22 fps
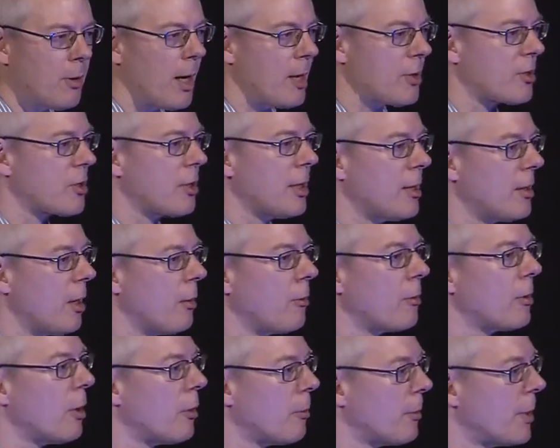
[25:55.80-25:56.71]
actually
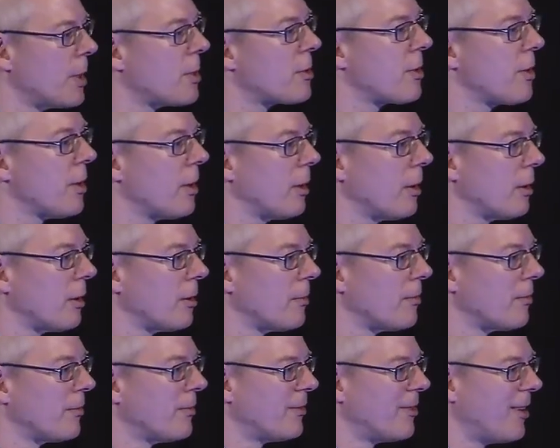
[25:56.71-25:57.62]
don't know which third.
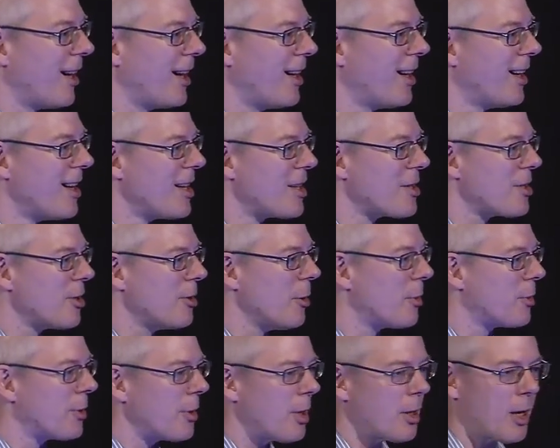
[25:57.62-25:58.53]
Right? So your
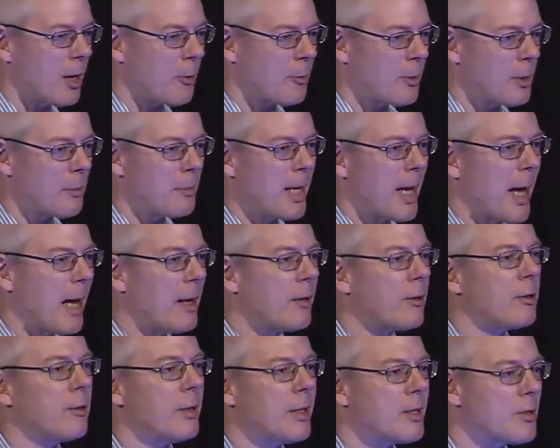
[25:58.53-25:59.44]
product will
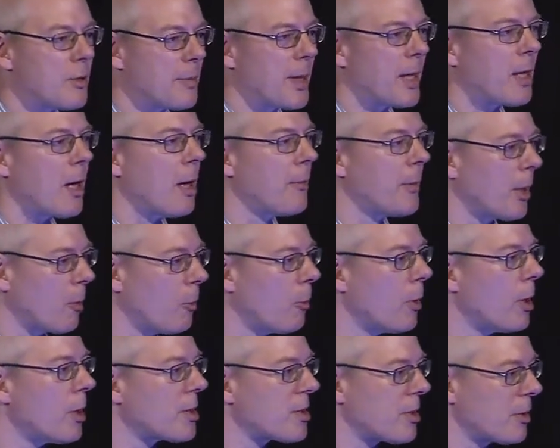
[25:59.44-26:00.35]
meander into becoming
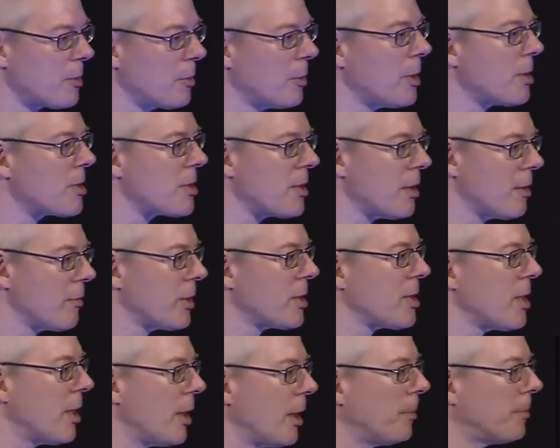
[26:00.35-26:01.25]
worse and worse over
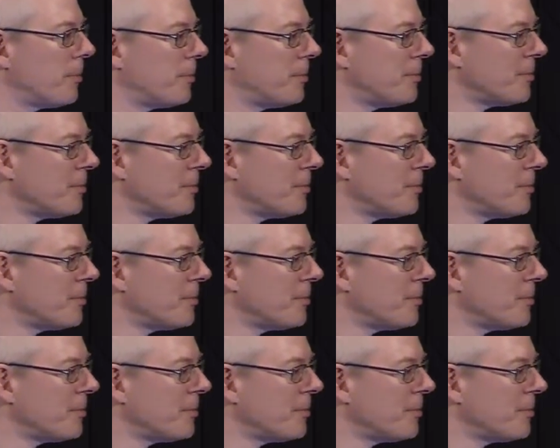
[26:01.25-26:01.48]
time.